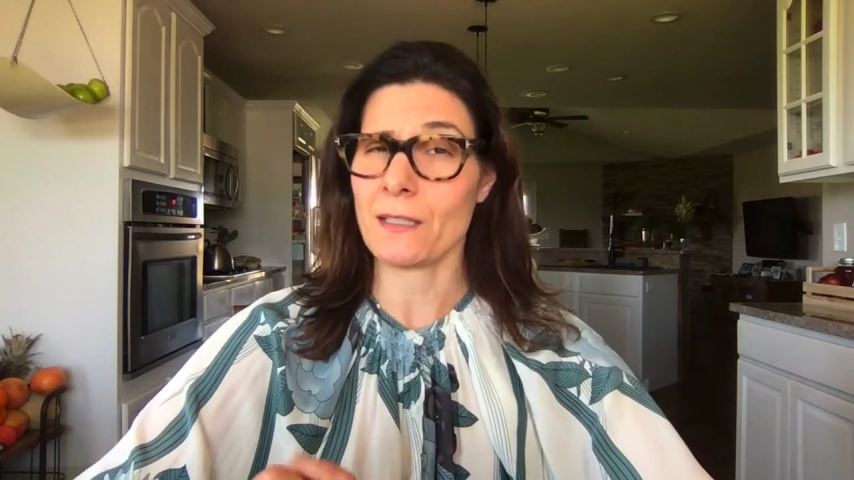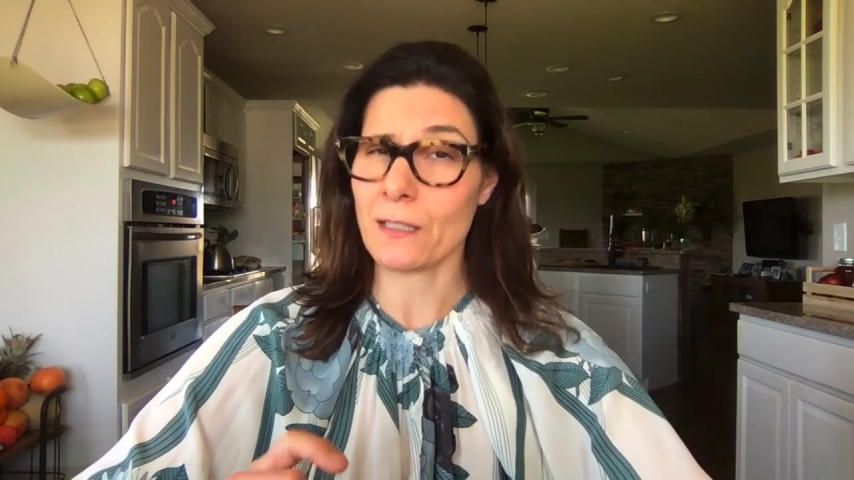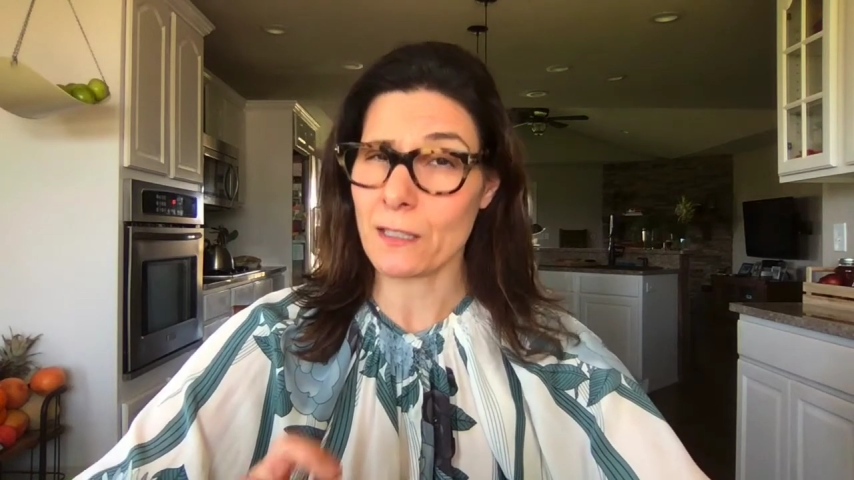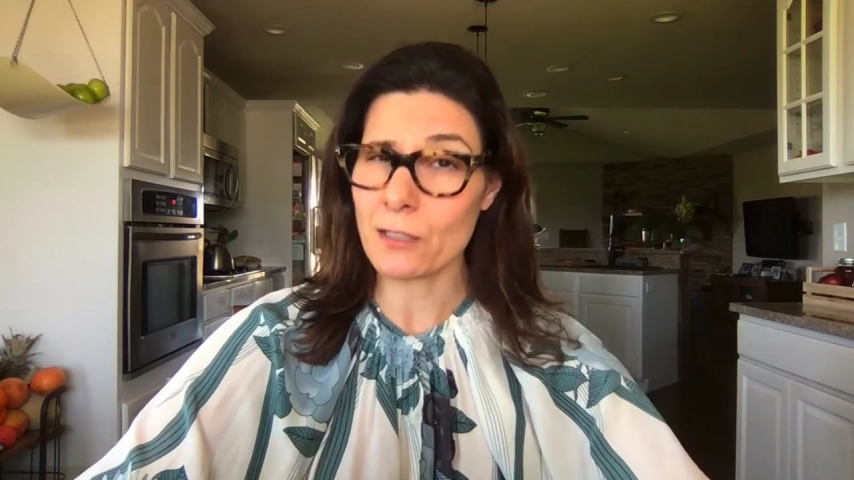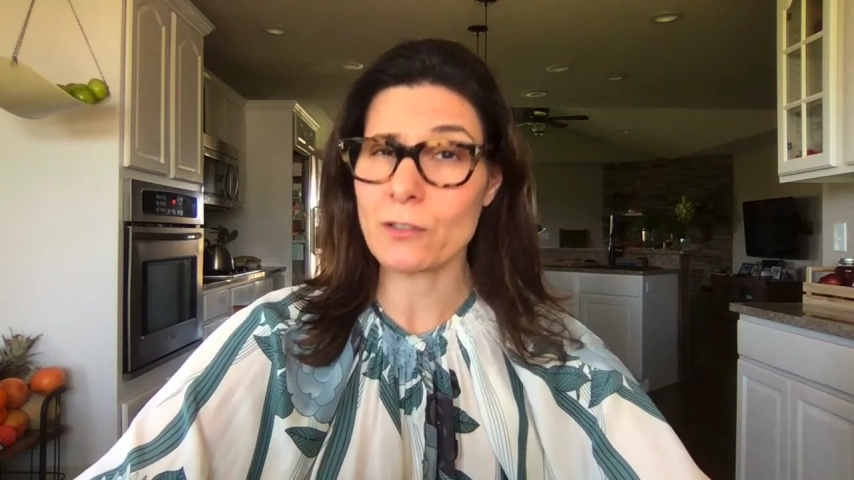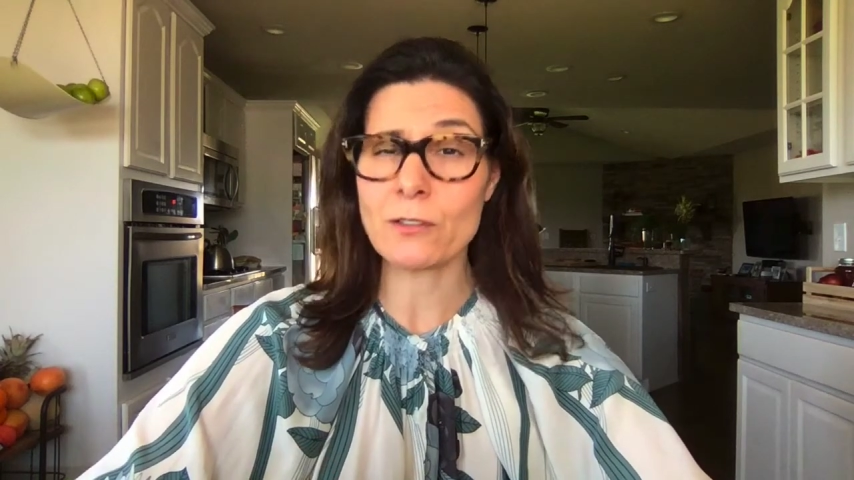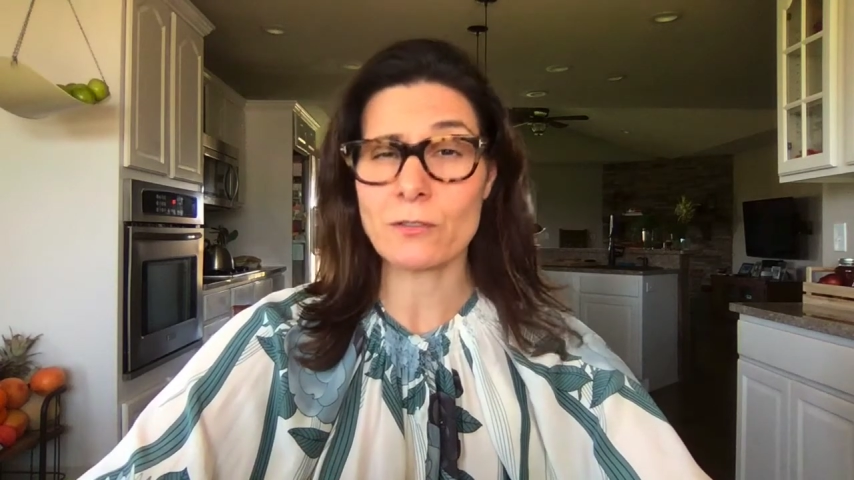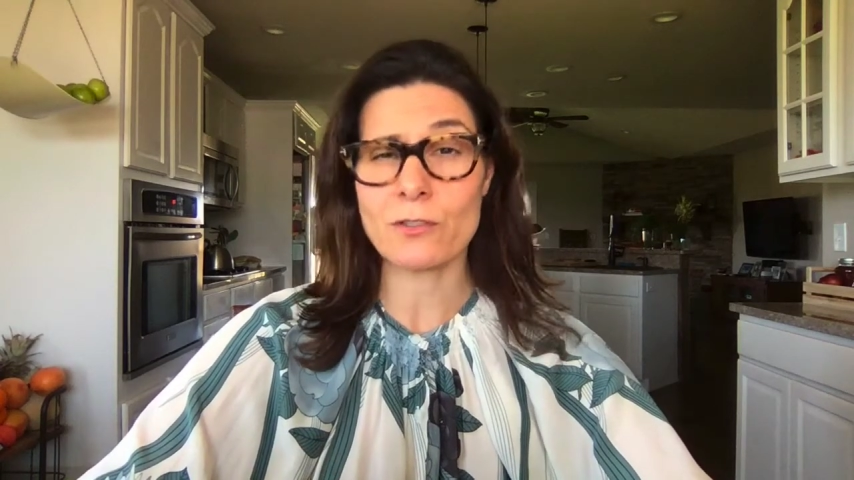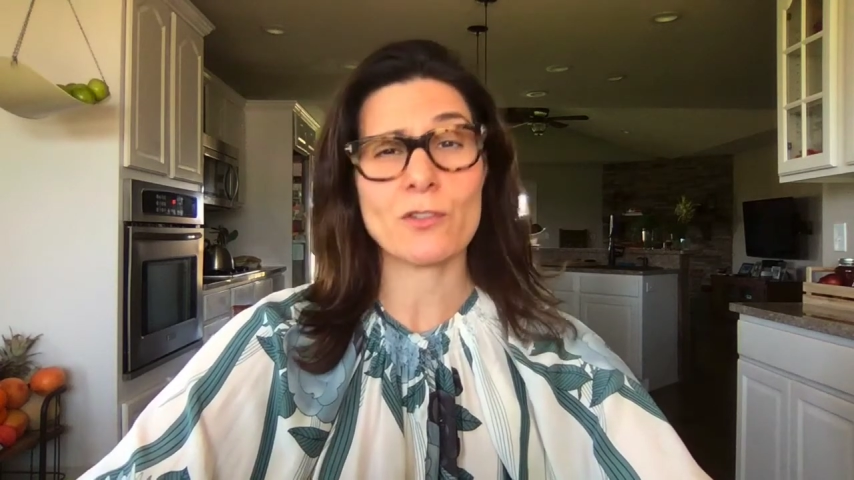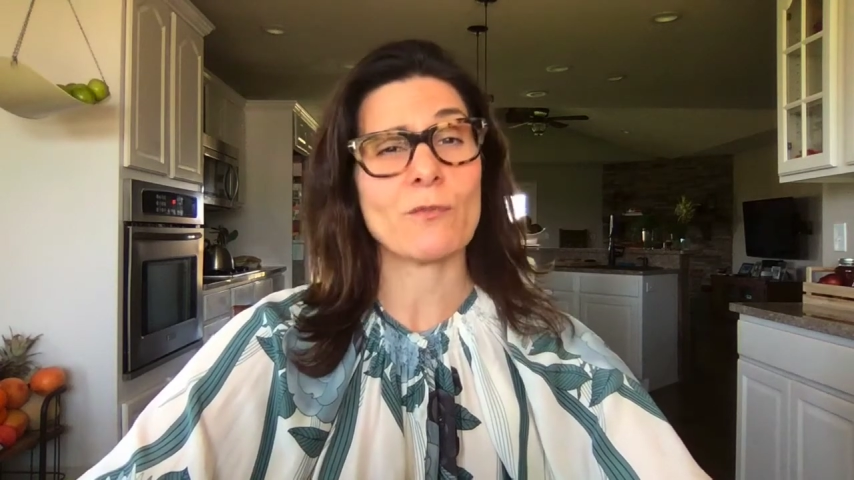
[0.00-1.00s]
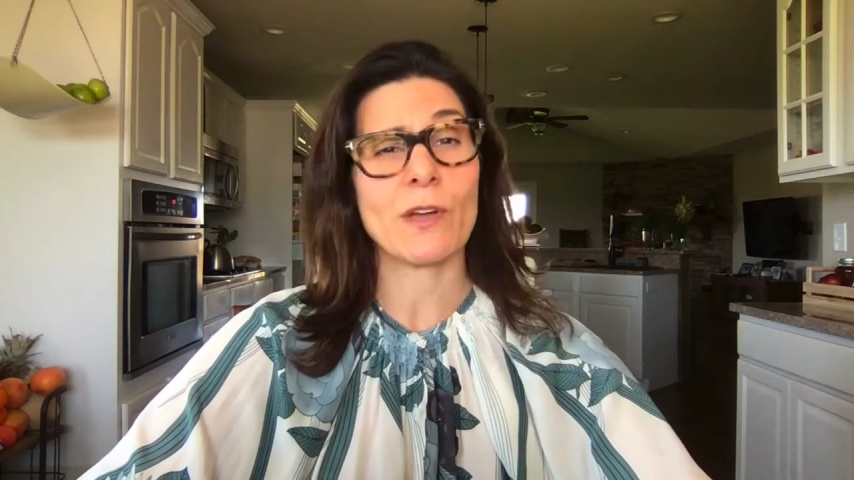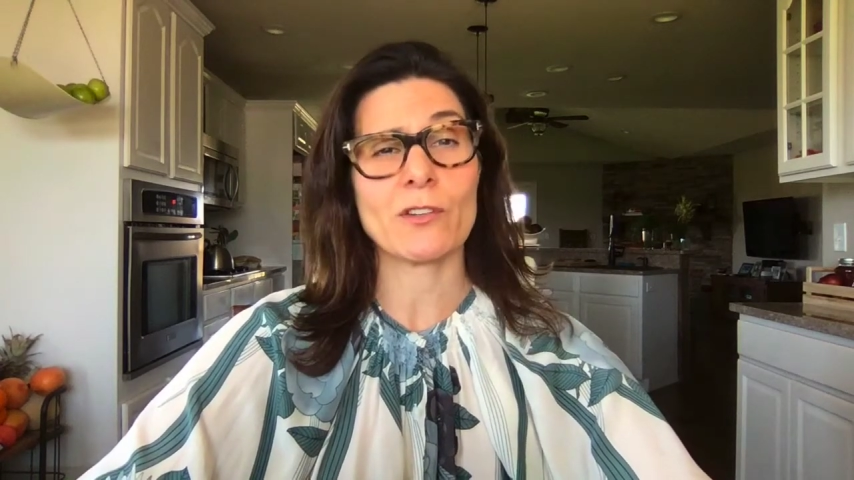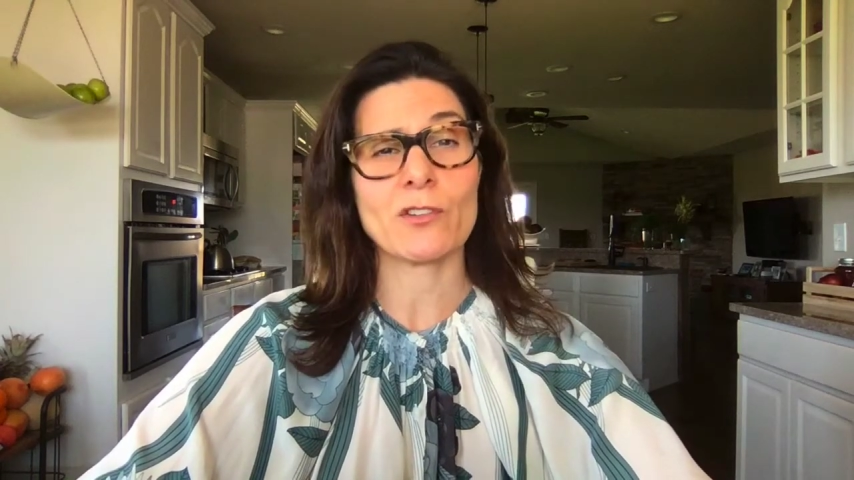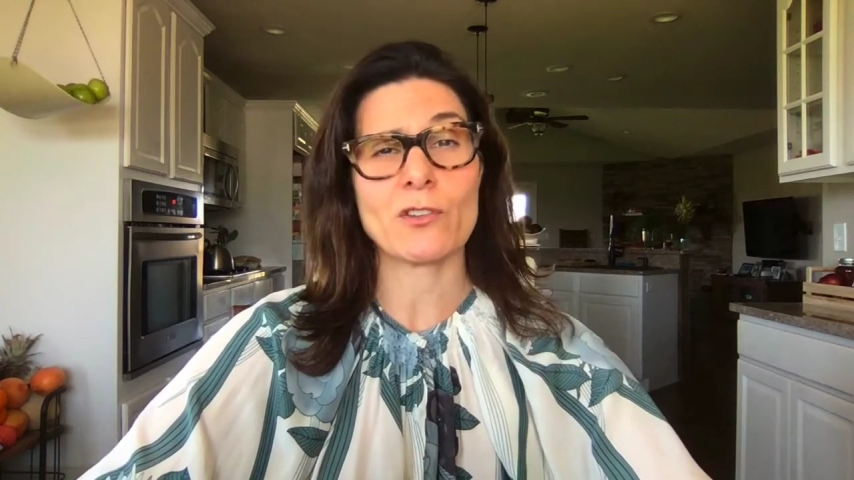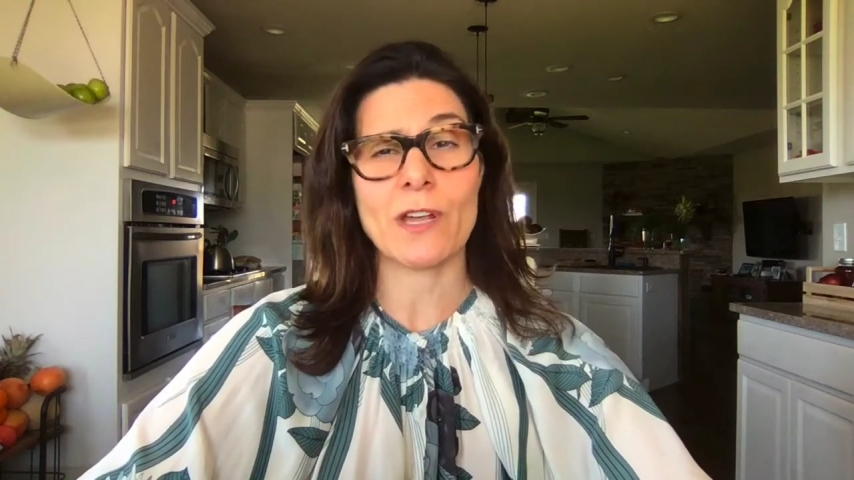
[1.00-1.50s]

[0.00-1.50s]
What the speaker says: little too much,